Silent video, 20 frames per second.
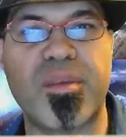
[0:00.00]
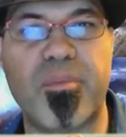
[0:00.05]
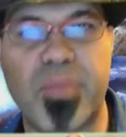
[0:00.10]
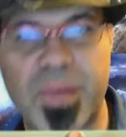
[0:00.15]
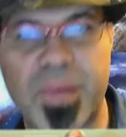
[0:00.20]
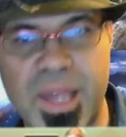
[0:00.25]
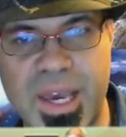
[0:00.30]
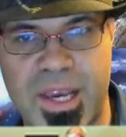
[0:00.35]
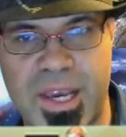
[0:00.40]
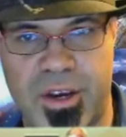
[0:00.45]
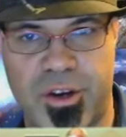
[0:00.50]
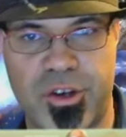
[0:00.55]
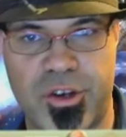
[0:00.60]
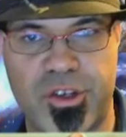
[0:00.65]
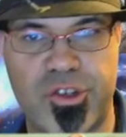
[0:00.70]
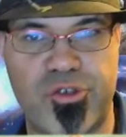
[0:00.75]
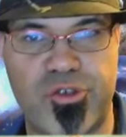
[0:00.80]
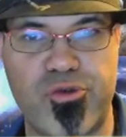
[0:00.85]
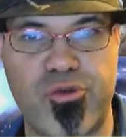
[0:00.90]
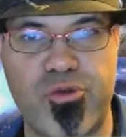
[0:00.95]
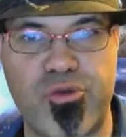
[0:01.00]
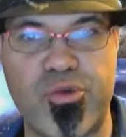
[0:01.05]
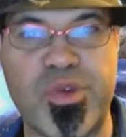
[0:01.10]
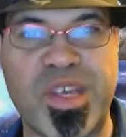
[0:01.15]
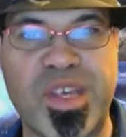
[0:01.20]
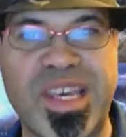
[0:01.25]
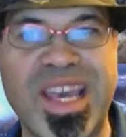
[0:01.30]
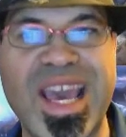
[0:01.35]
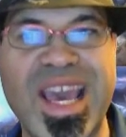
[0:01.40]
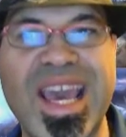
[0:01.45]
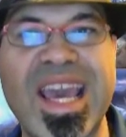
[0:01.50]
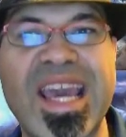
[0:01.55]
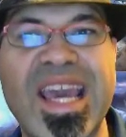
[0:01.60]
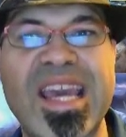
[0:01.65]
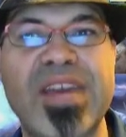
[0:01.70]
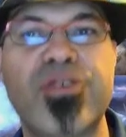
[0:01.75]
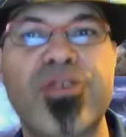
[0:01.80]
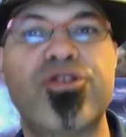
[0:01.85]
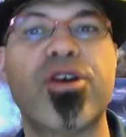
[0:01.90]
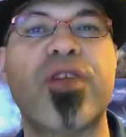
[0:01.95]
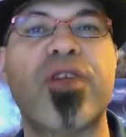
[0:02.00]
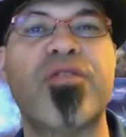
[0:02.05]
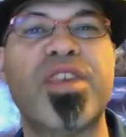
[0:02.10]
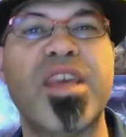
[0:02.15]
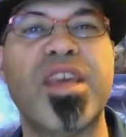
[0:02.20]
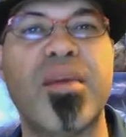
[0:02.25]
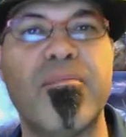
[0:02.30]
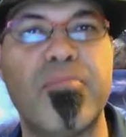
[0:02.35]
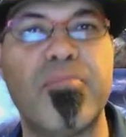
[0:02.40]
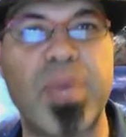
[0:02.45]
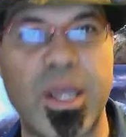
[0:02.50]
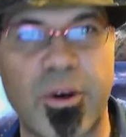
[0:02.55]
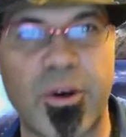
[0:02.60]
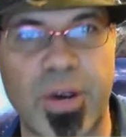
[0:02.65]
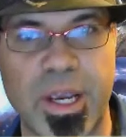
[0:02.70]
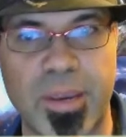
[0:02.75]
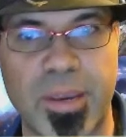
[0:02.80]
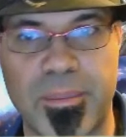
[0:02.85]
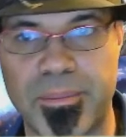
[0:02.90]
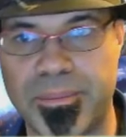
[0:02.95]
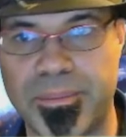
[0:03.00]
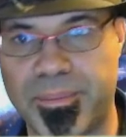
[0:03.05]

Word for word: players to the age of the imperium